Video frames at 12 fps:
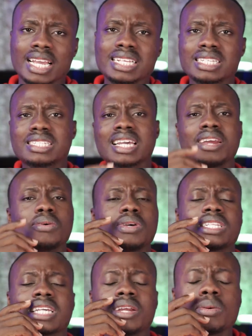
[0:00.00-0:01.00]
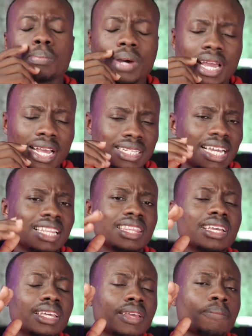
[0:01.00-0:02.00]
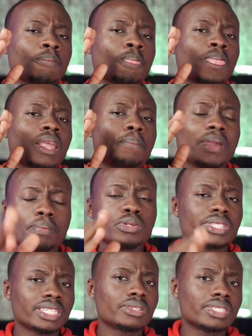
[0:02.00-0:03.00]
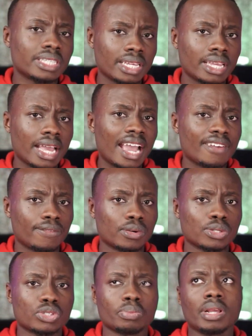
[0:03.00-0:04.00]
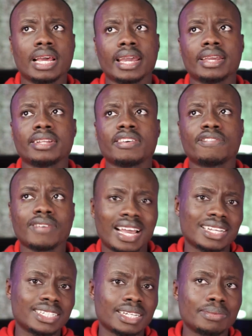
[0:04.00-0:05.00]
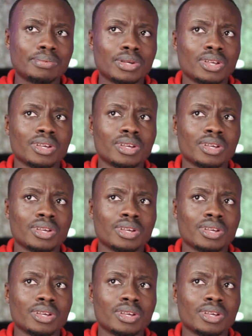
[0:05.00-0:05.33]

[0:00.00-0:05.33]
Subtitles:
It's kind of biased. I think people still see iPhones to be like the flagship